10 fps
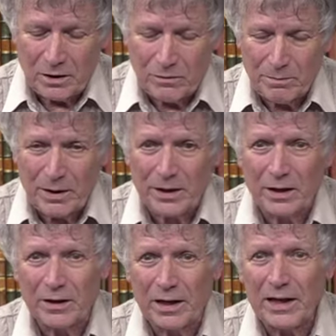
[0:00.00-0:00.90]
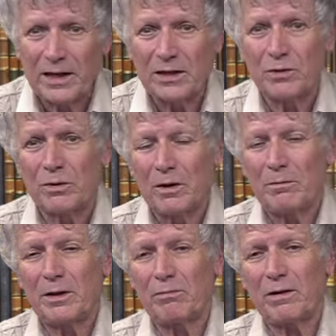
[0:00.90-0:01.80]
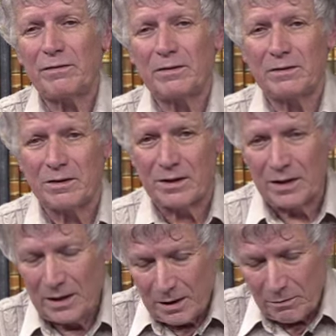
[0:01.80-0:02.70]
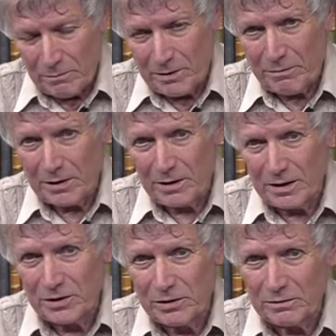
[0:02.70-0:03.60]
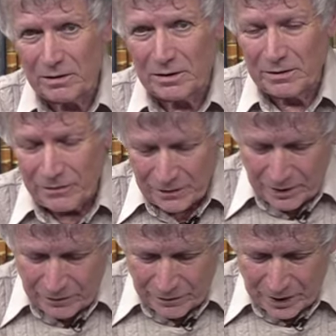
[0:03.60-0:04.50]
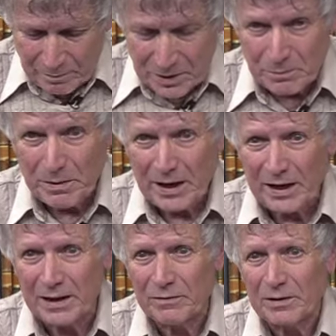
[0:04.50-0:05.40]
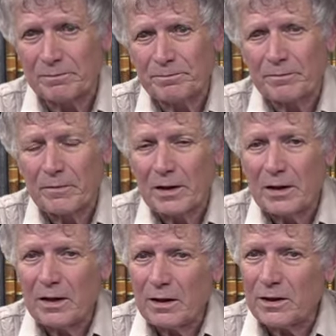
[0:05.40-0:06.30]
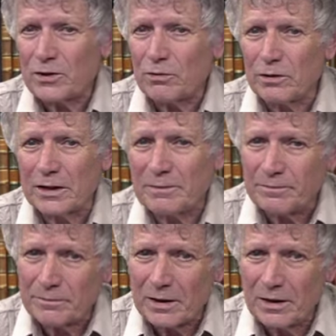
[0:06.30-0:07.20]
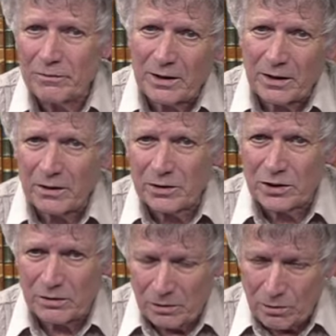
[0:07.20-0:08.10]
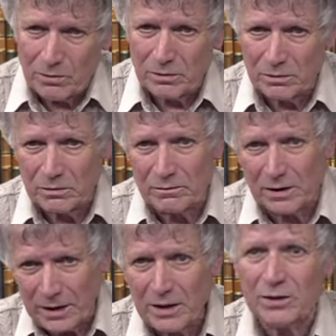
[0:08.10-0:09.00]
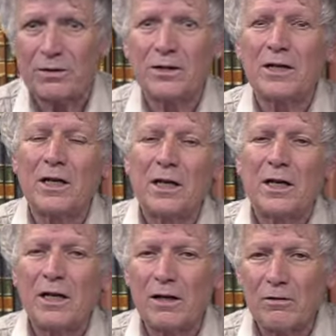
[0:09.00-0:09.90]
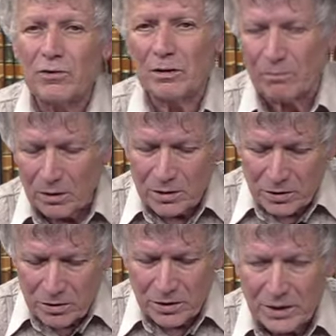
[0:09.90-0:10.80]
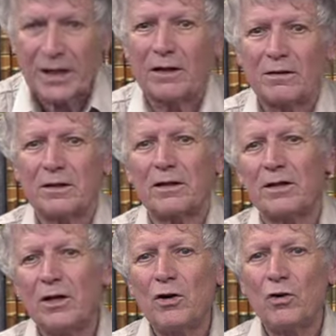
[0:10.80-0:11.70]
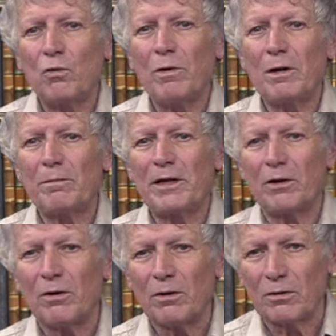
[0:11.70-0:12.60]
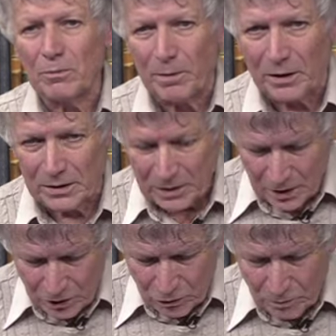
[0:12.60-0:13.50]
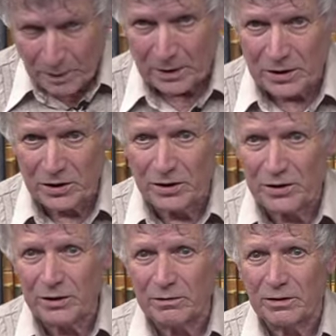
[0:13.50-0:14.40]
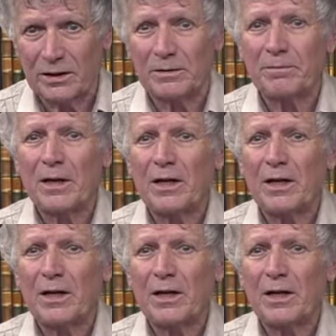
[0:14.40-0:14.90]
a bygone age made reference when threatening children if they misbehaved. The story, in various local variations, includes a monstrous character who will be called upon to punish the children